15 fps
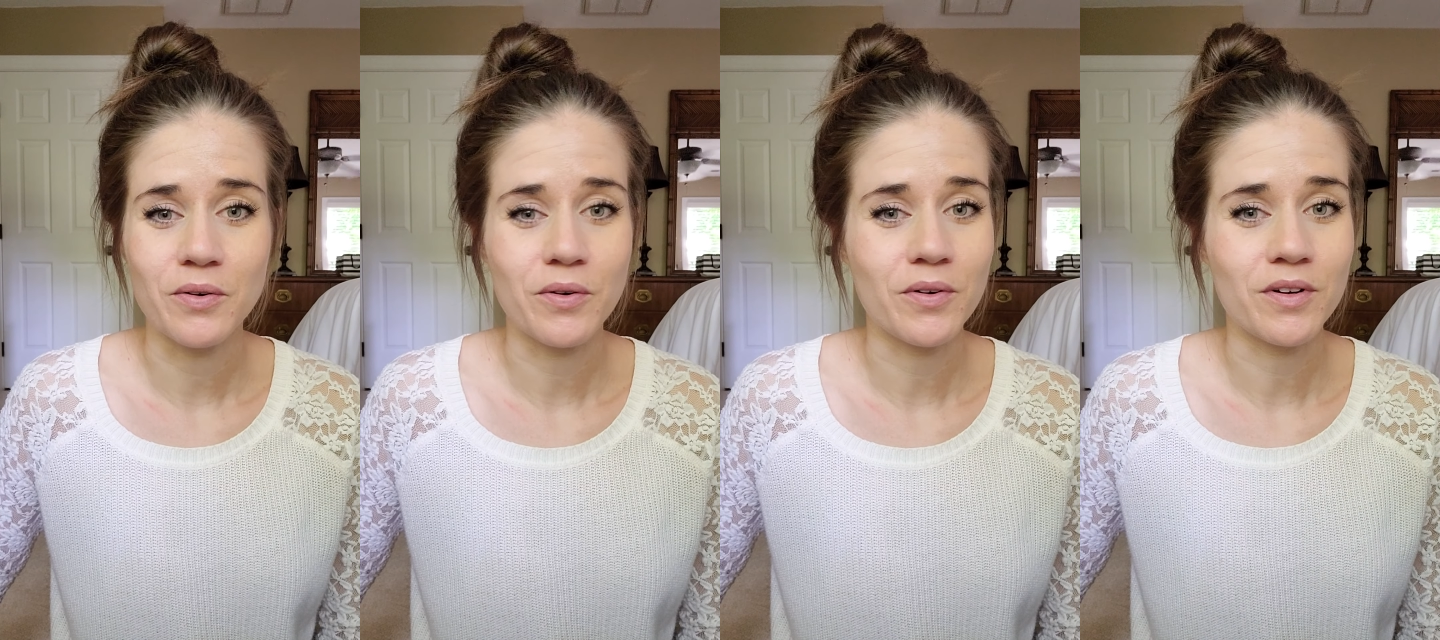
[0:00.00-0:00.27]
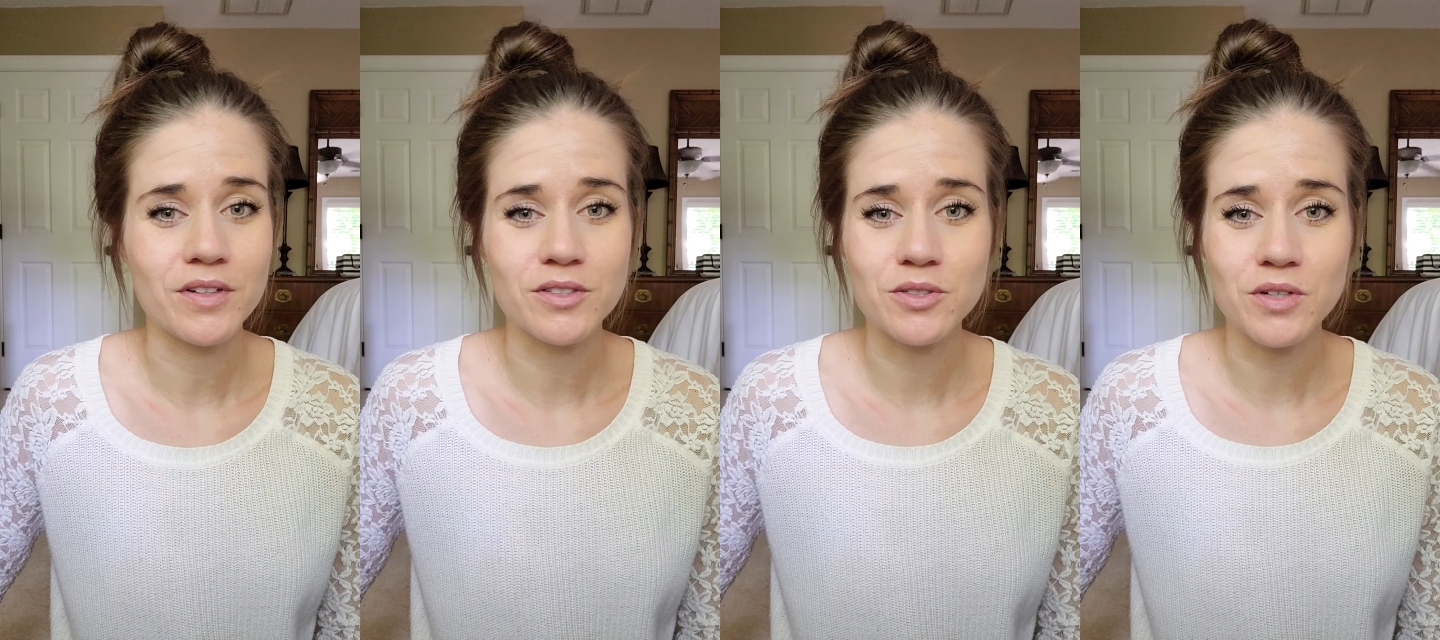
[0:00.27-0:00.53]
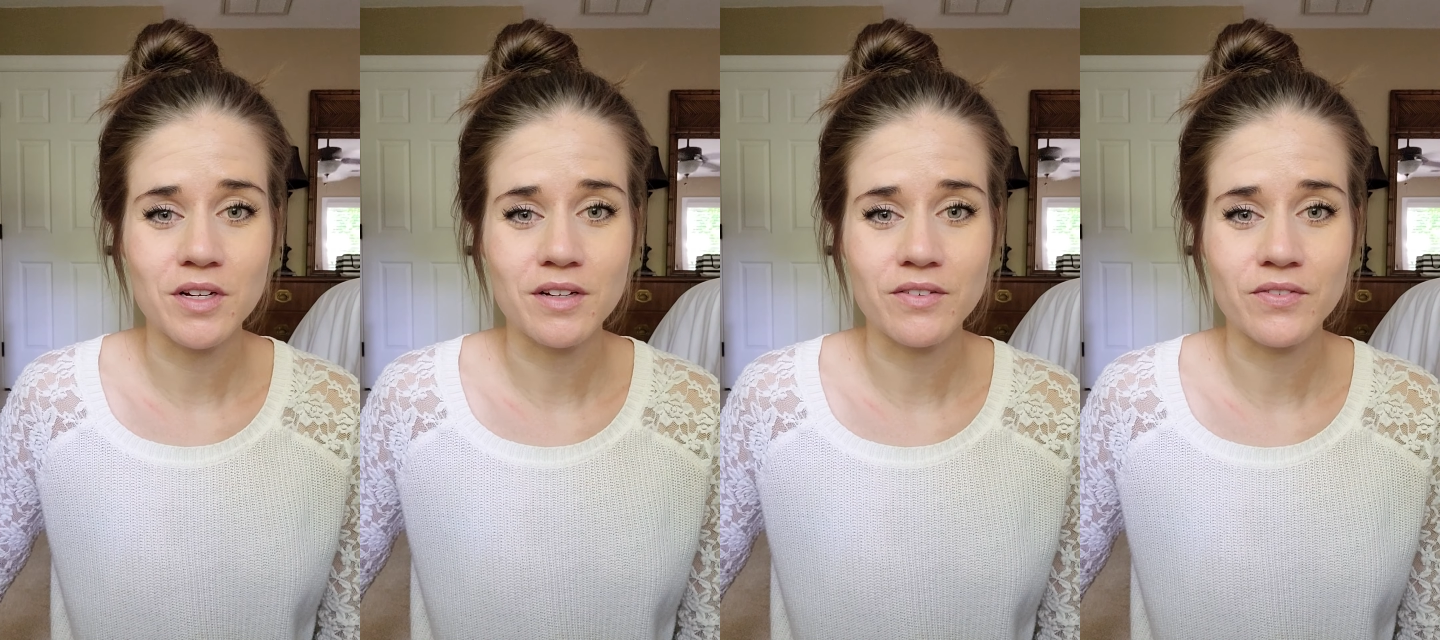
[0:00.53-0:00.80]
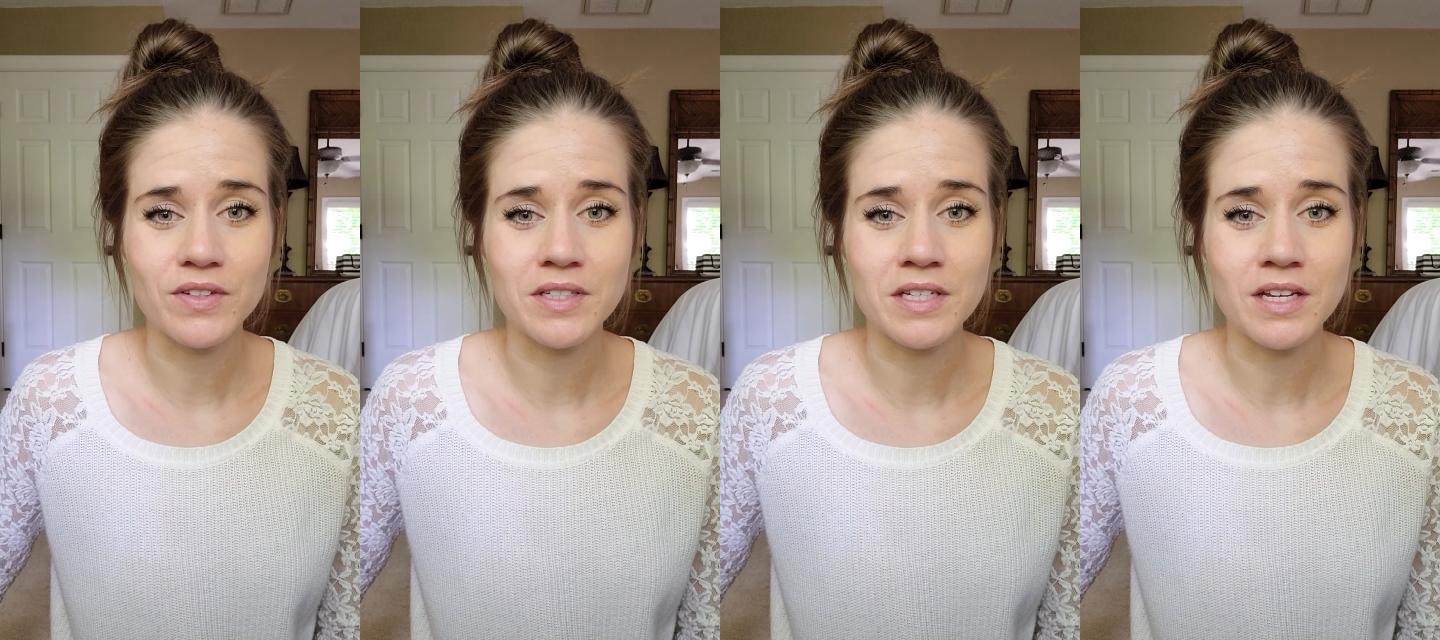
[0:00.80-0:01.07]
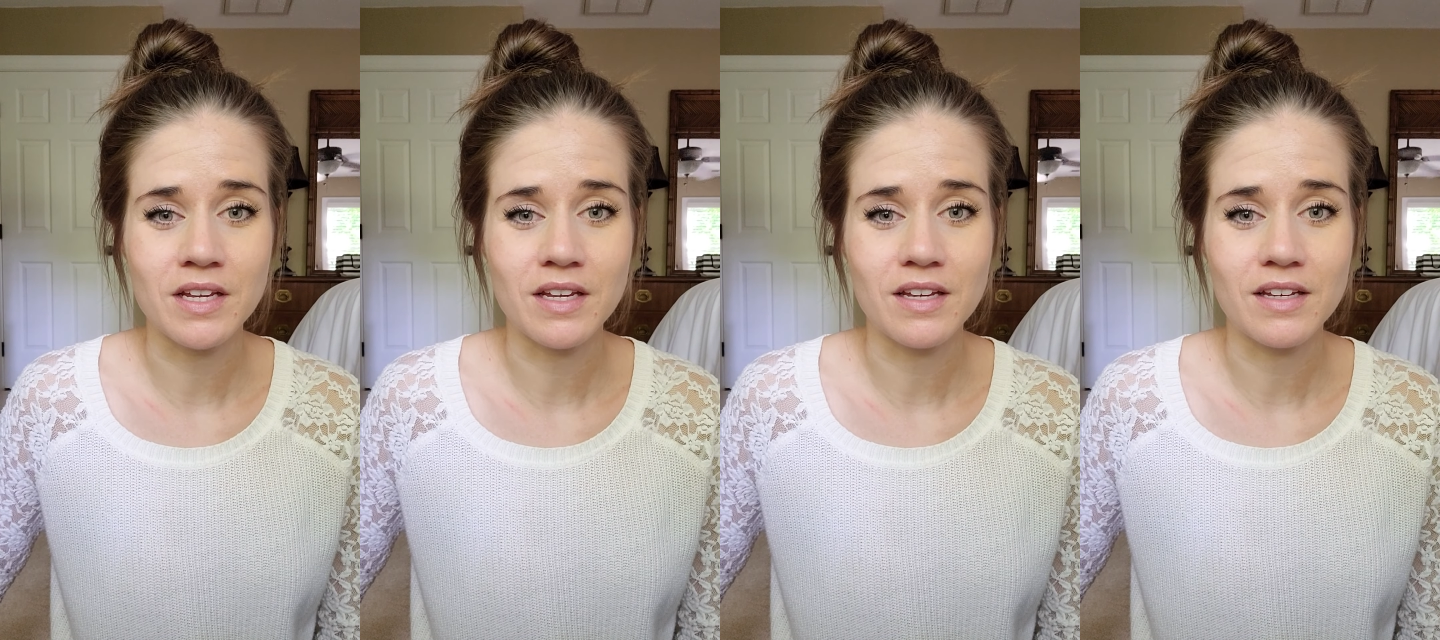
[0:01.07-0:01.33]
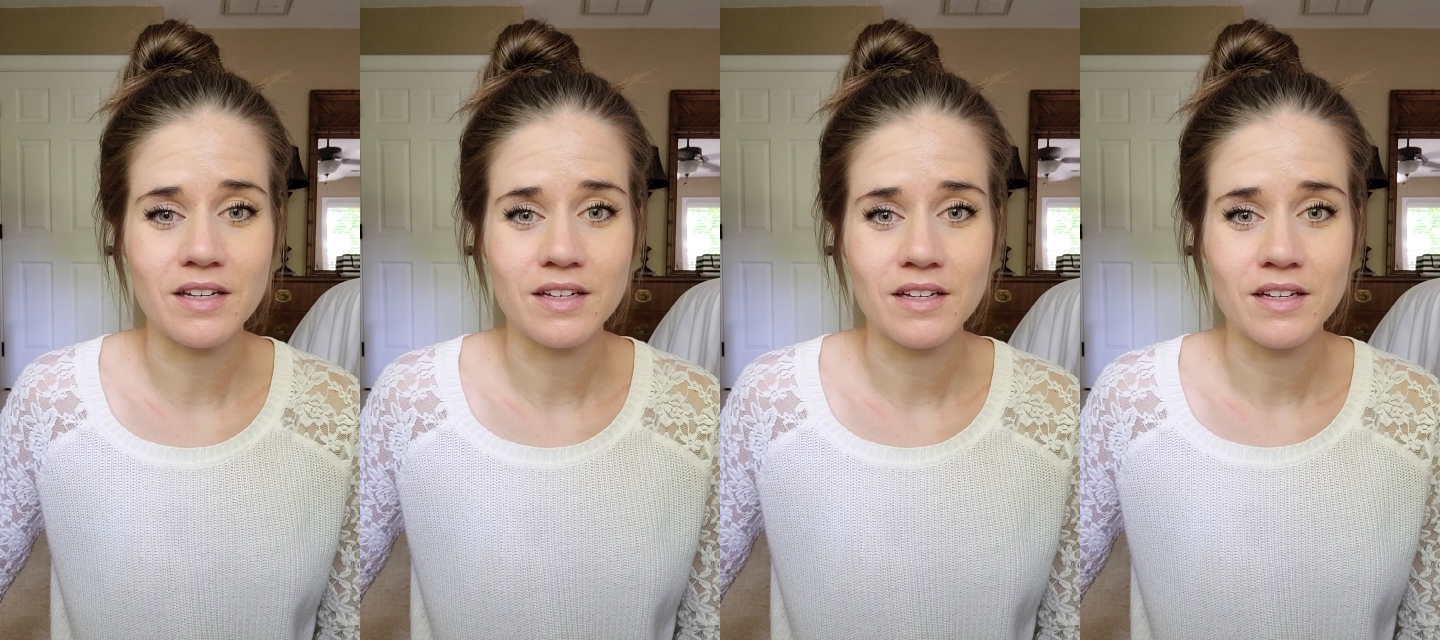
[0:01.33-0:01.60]
or adrenal
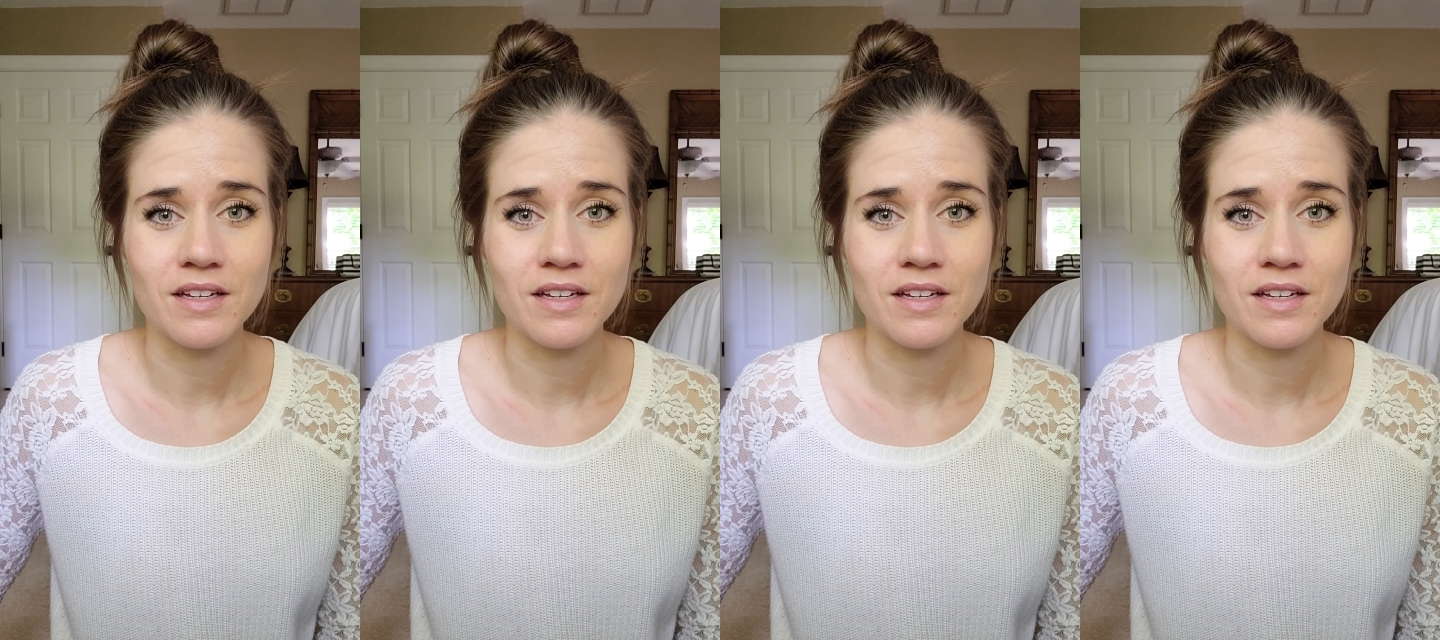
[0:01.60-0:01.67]
fatigue,